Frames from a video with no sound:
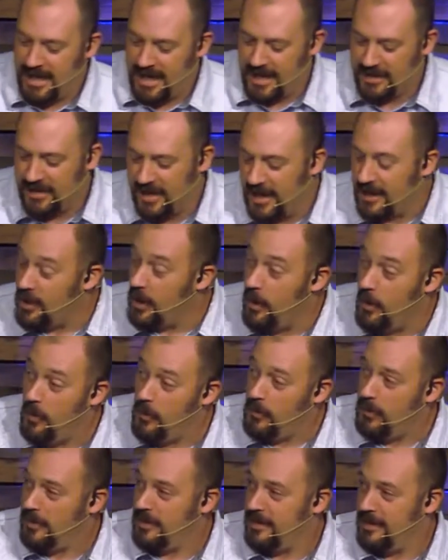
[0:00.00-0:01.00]
And then I
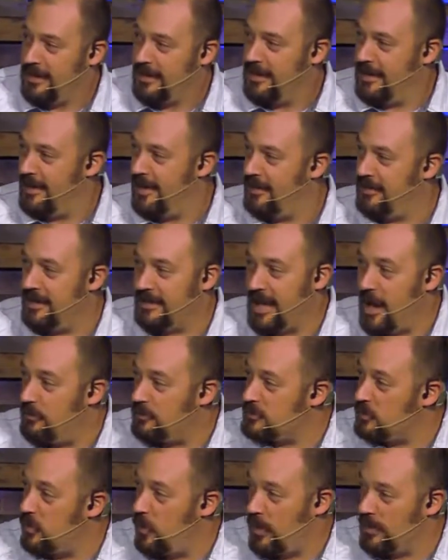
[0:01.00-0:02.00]
go, and I think that
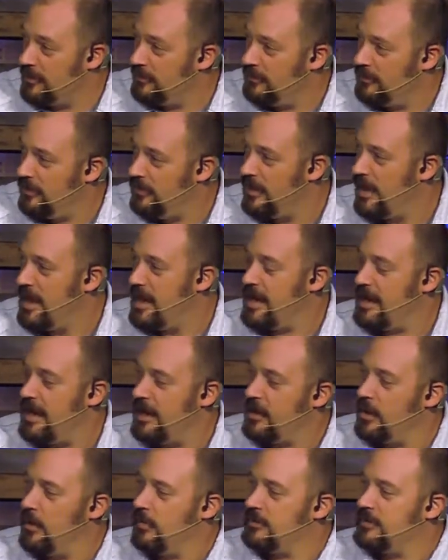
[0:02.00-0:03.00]
was wonderful. And I
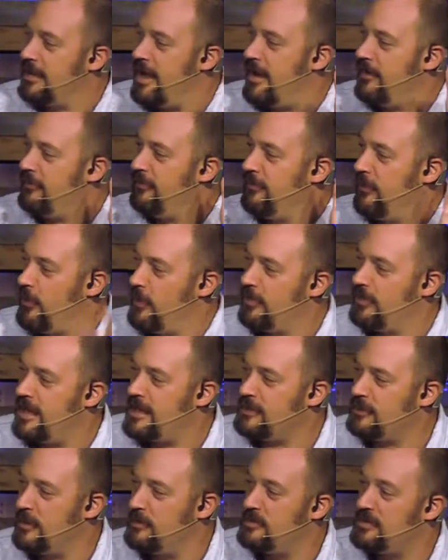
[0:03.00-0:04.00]
go to that fourth
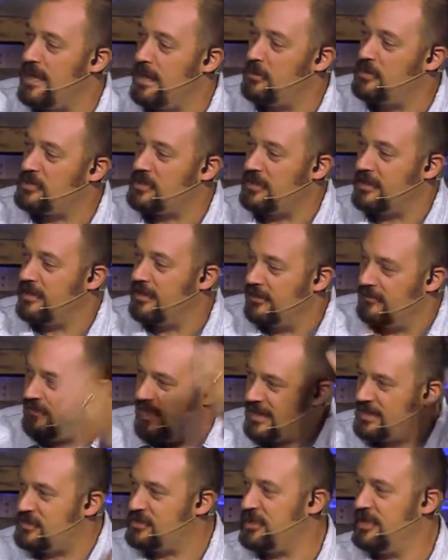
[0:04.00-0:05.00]
ice cream sandwich, and
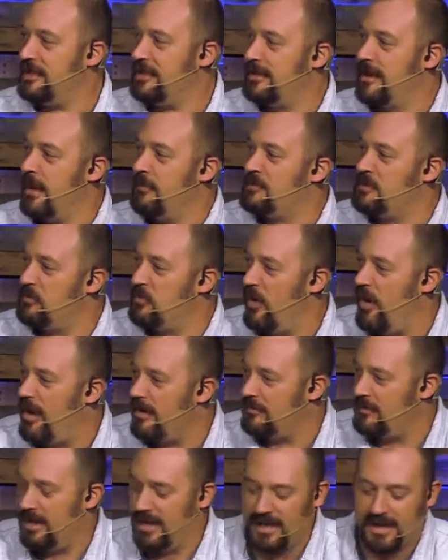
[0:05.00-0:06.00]
conviction comes
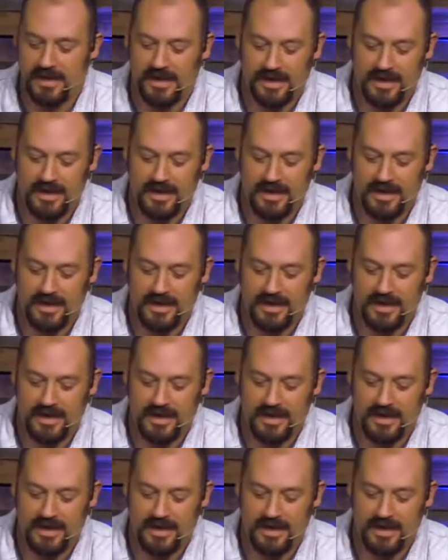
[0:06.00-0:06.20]
upon me.